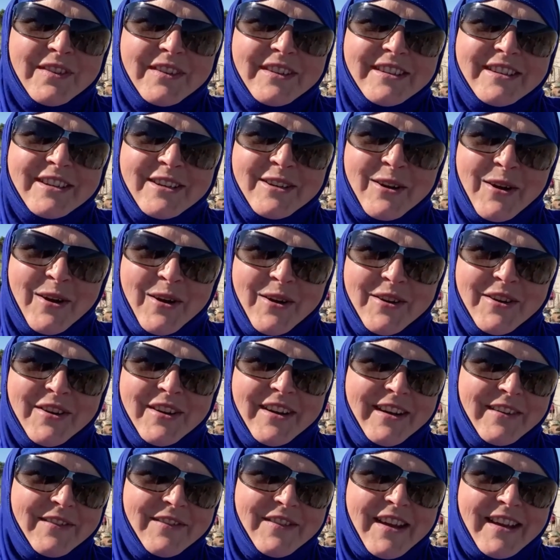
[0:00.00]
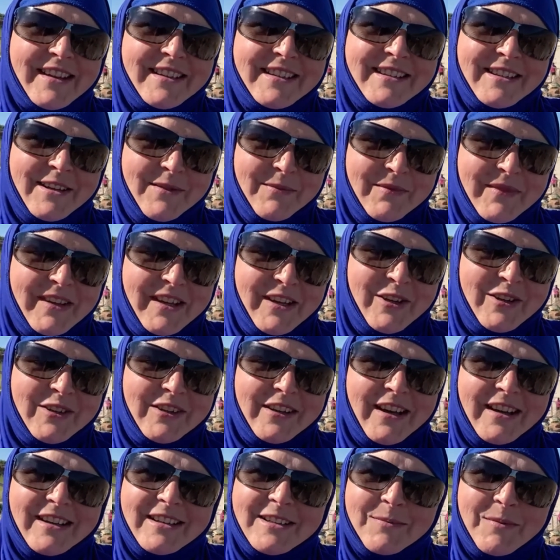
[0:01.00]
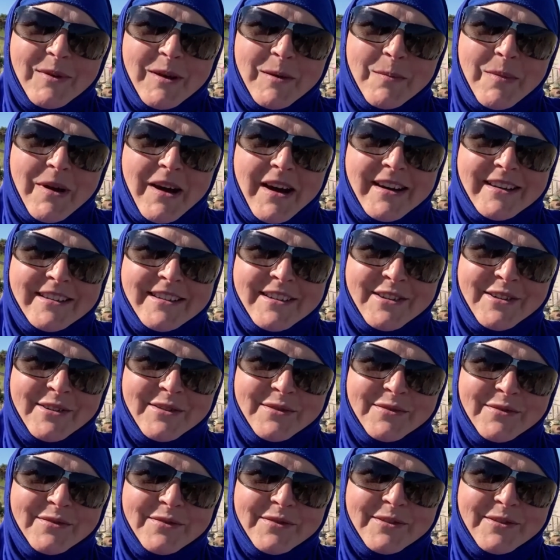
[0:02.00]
to know if that's something you'd like to be a part of.